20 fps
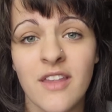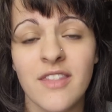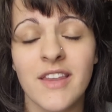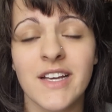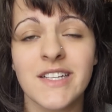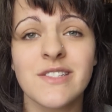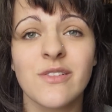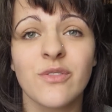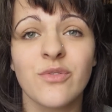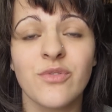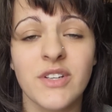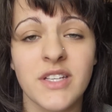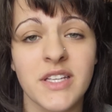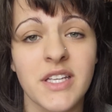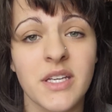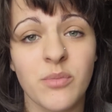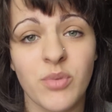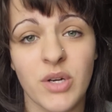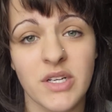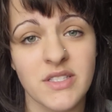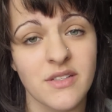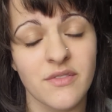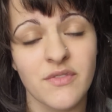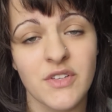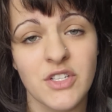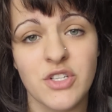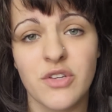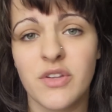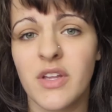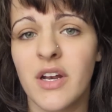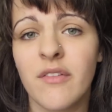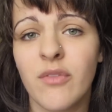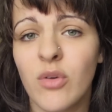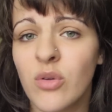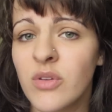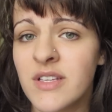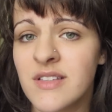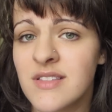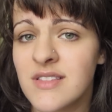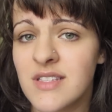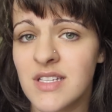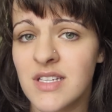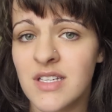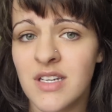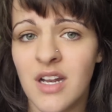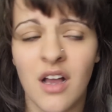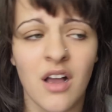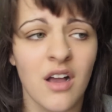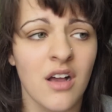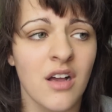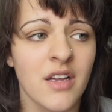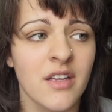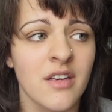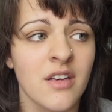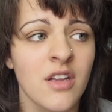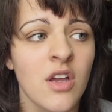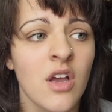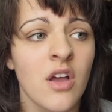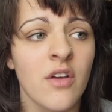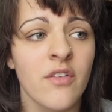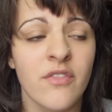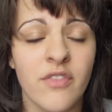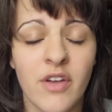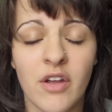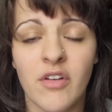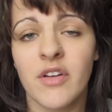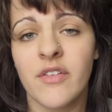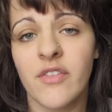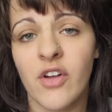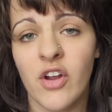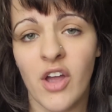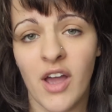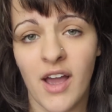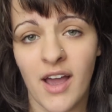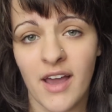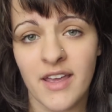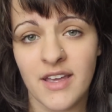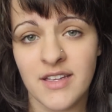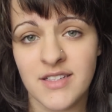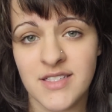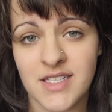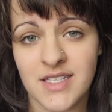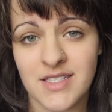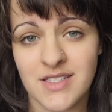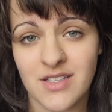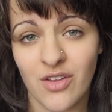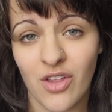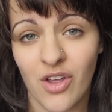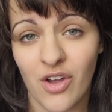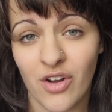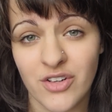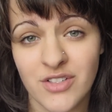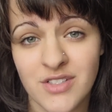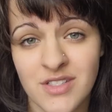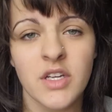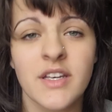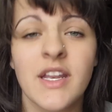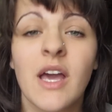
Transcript: That's a really impressive feature that I've only seen on very, very high-end DSLRs.